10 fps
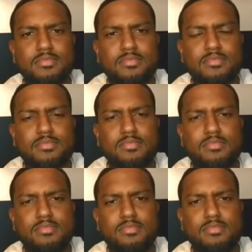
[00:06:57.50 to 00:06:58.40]

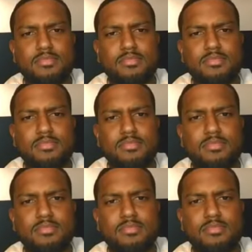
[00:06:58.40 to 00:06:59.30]

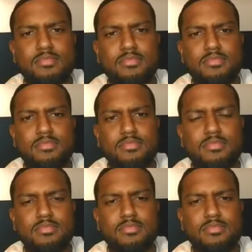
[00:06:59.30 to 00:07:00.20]

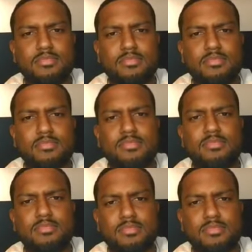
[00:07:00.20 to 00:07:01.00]
[no speech]